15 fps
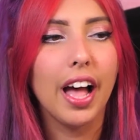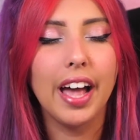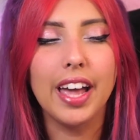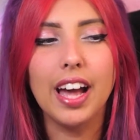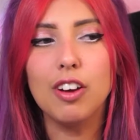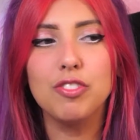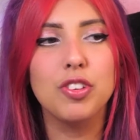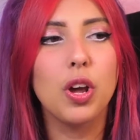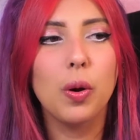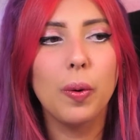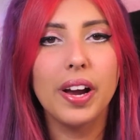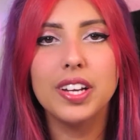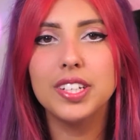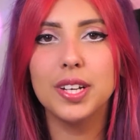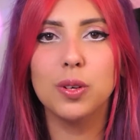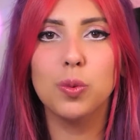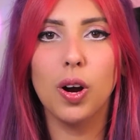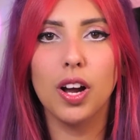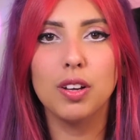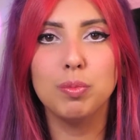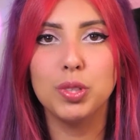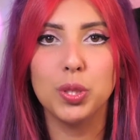I have no idea what
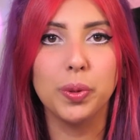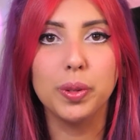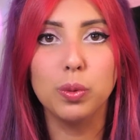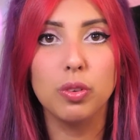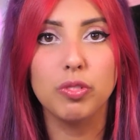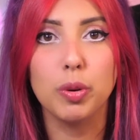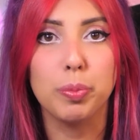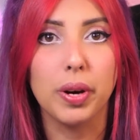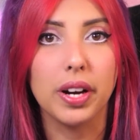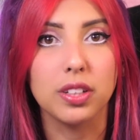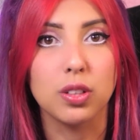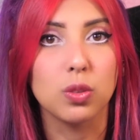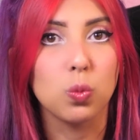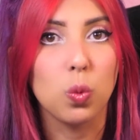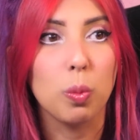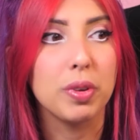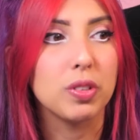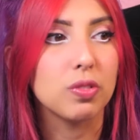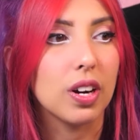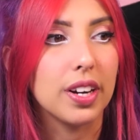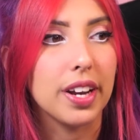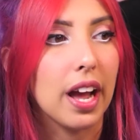I'm doing with a pregnant woman right